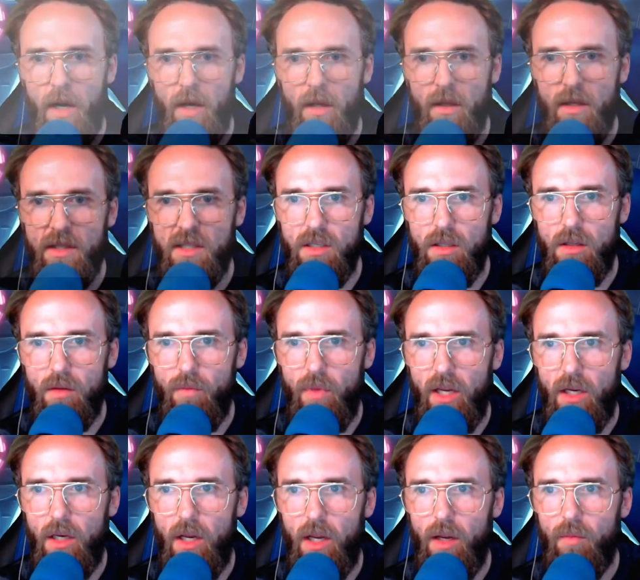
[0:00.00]
right, let's see the
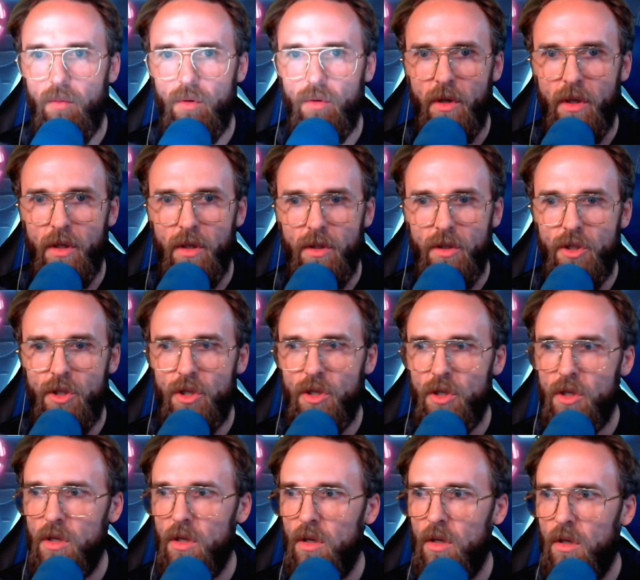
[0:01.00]
mainnet
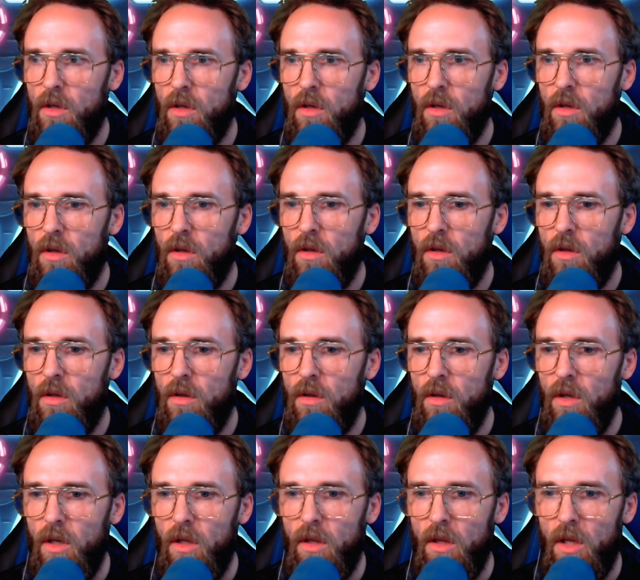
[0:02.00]
bridge.
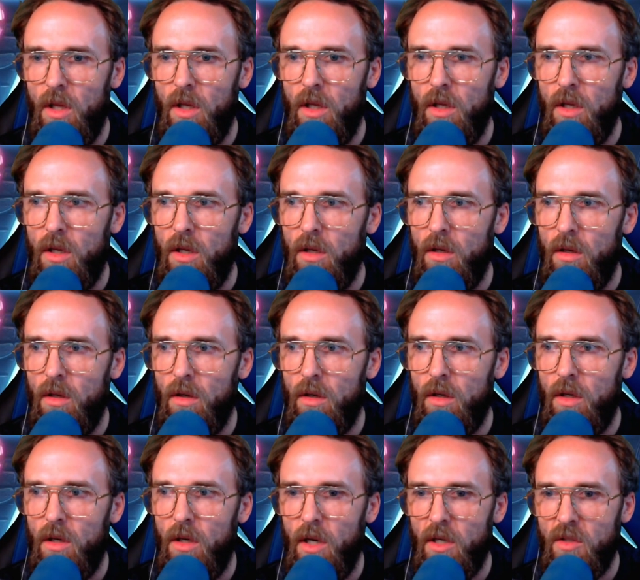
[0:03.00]
And then
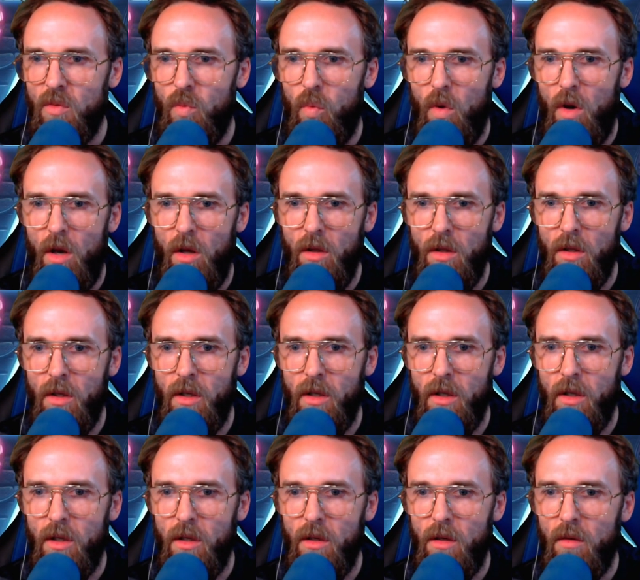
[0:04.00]
connect
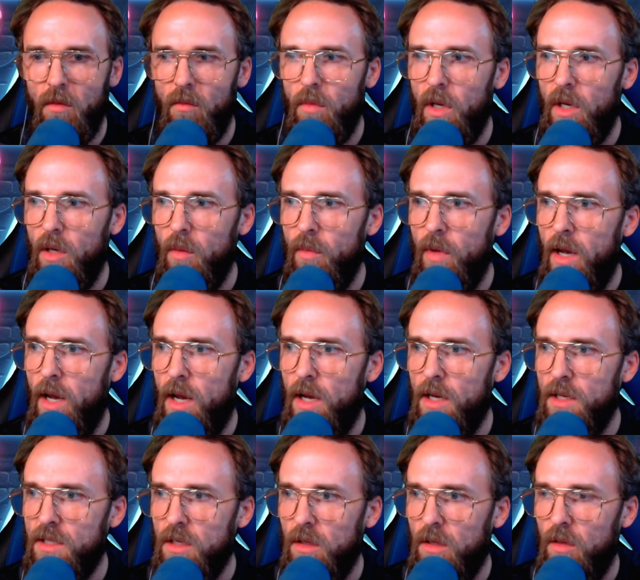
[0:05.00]
wallet,
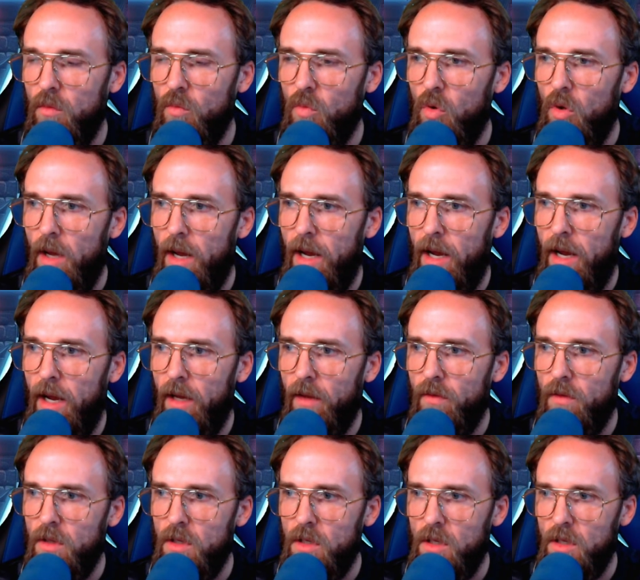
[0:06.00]
MetaMask, and then we'll add
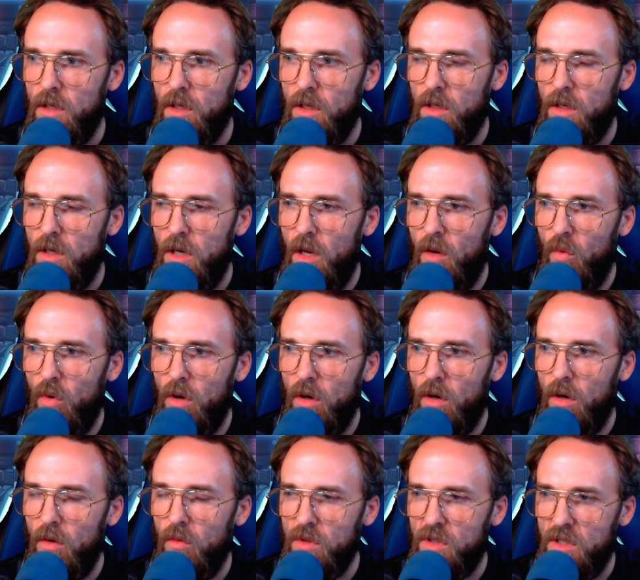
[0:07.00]
the
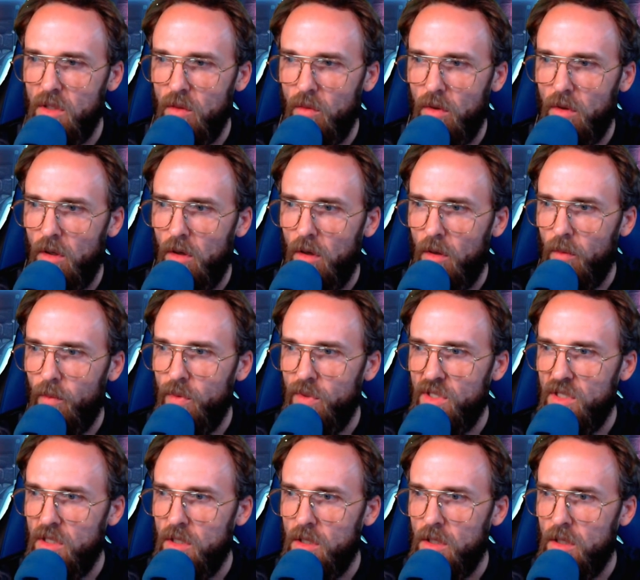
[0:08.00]
network. We'll see what the R P
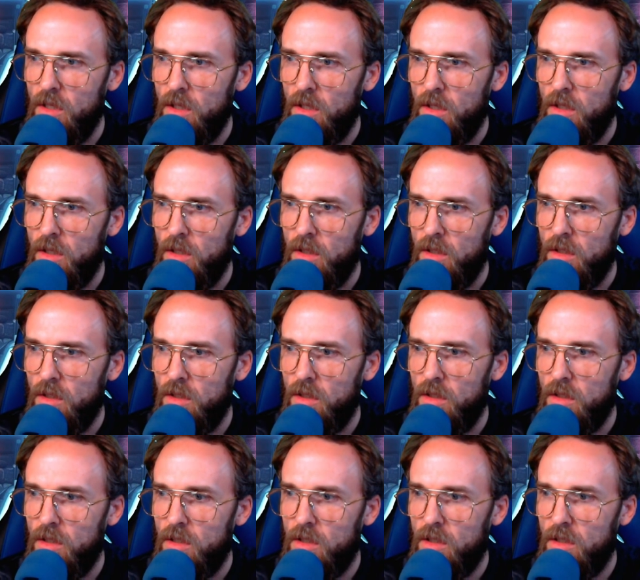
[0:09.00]
C
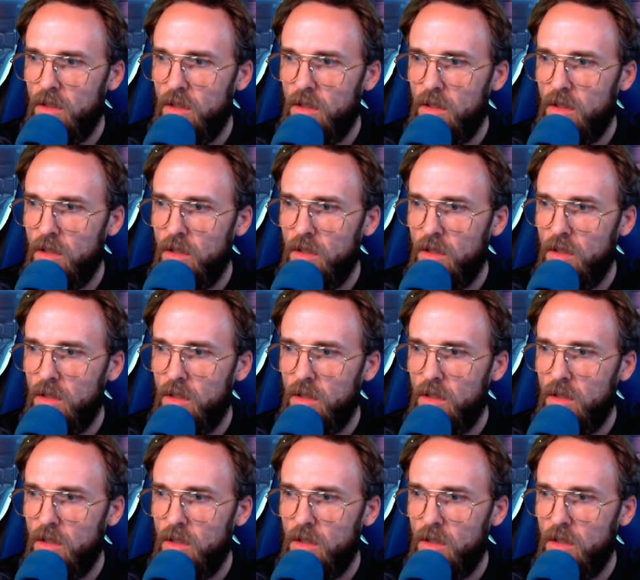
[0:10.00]
is.